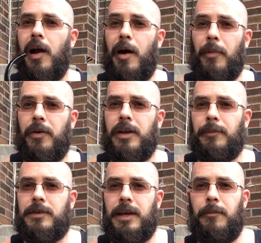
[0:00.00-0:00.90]
I'm already
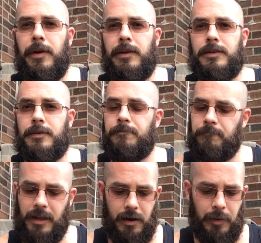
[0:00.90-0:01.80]
up to 10 minutes.
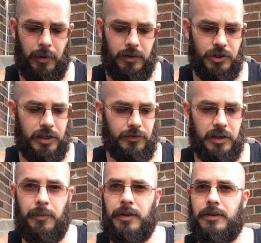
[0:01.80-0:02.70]
I apologize for
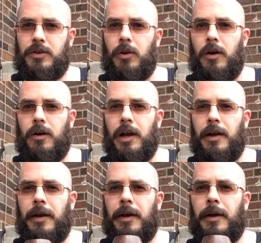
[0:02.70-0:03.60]
keeping this so long,
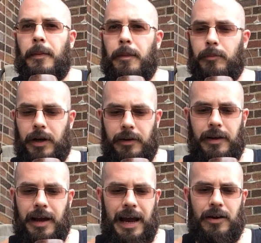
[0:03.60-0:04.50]
but
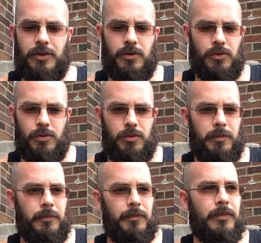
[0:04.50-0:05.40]
how do
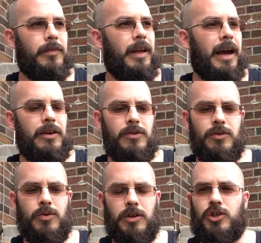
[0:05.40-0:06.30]
you
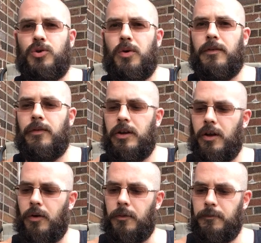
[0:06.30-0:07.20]
do a short
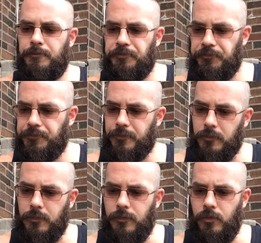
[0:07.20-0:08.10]
video
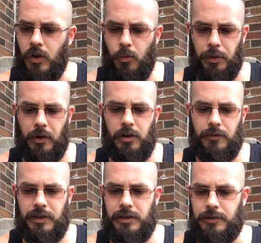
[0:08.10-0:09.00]
with all
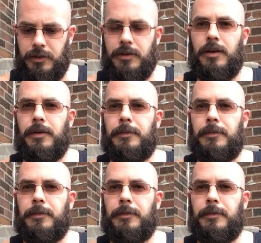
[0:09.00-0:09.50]
of these